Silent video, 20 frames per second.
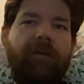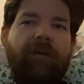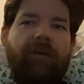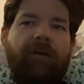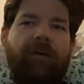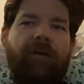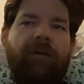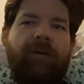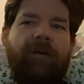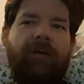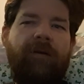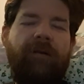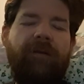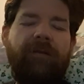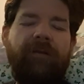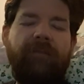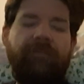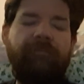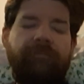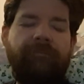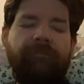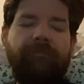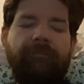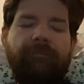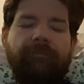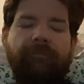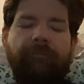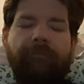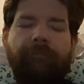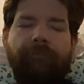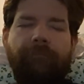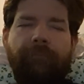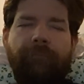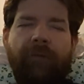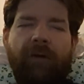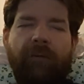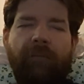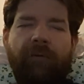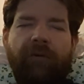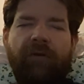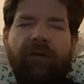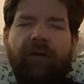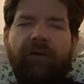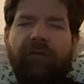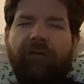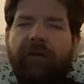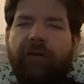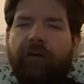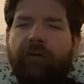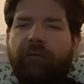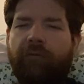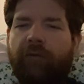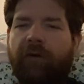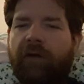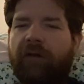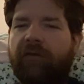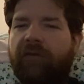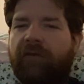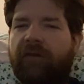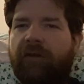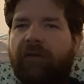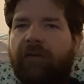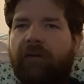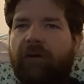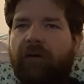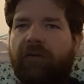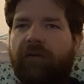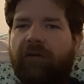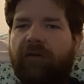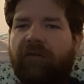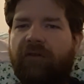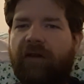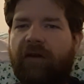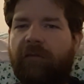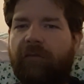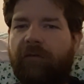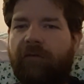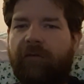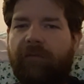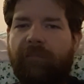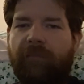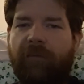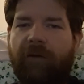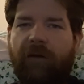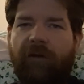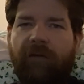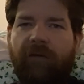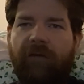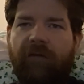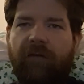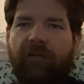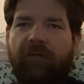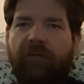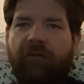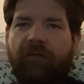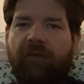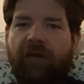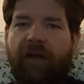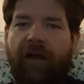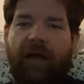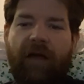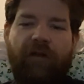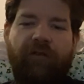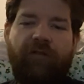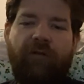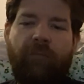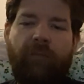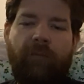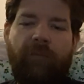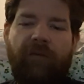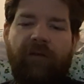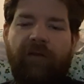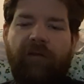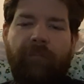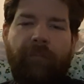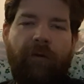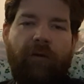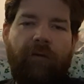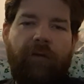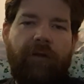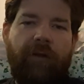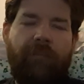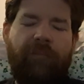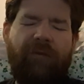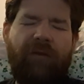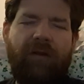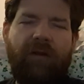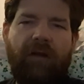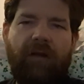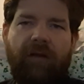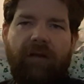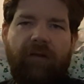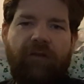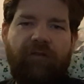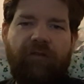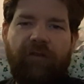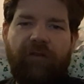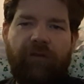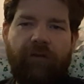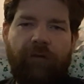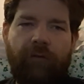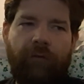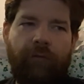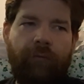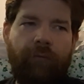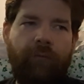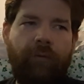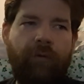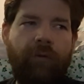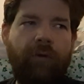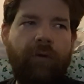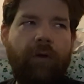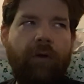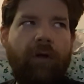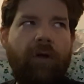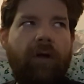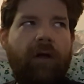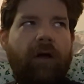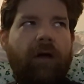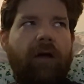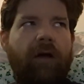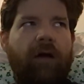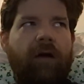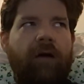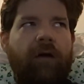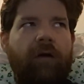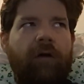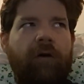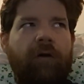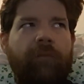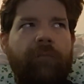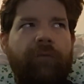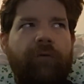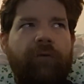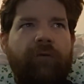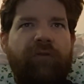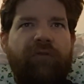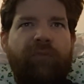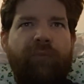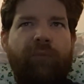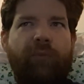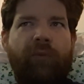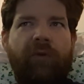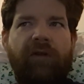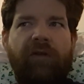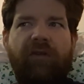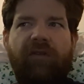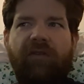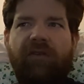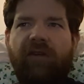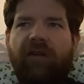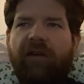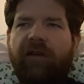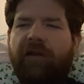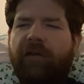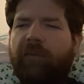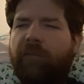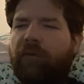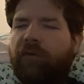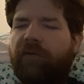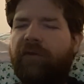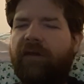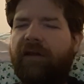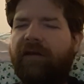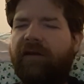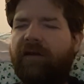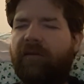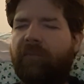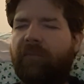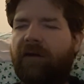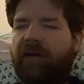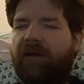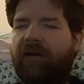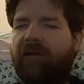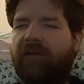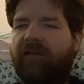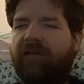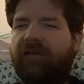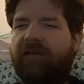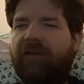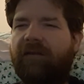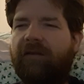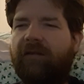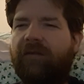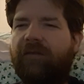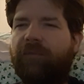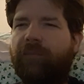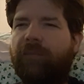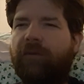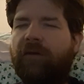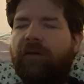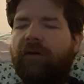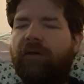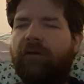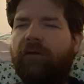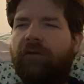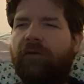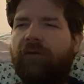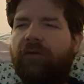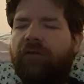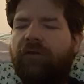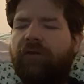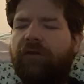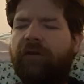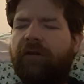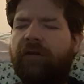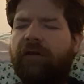that wasn't necessarily addressed because it's kind of because it's just an action movie. It's Mel Gibson. He needs shit to do. There's one scene in the movie that didn't make any sense because